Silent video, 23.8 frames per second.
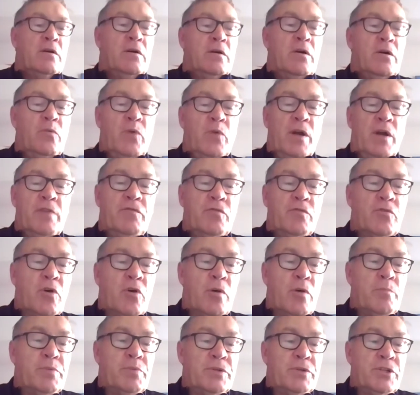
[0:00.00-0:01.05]
wonderful
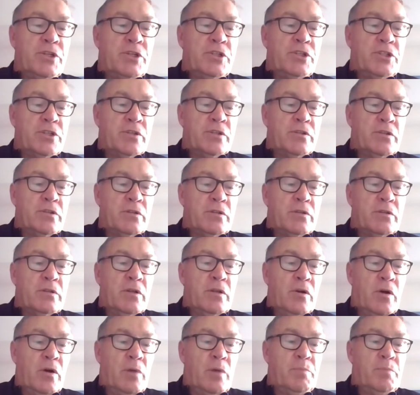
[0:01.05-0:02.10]
competition
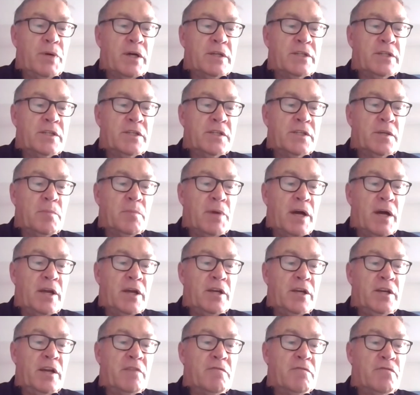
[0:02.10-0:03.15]
that I
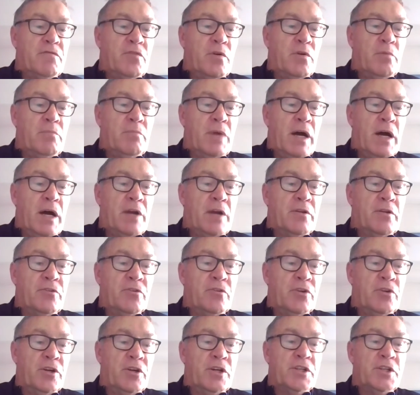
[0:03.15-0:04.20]
participated in from under
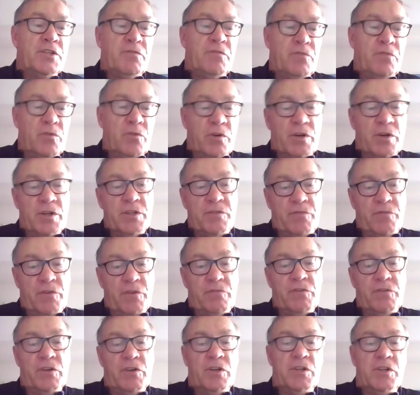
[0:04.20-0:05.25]
13s, 14s,
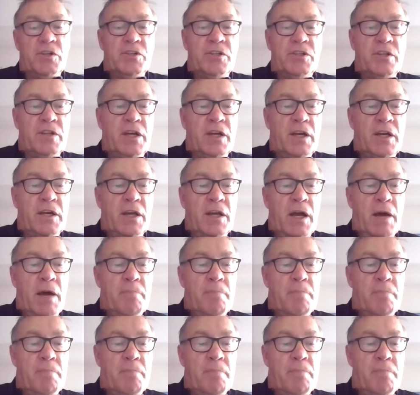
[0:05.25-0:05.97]
15s, and then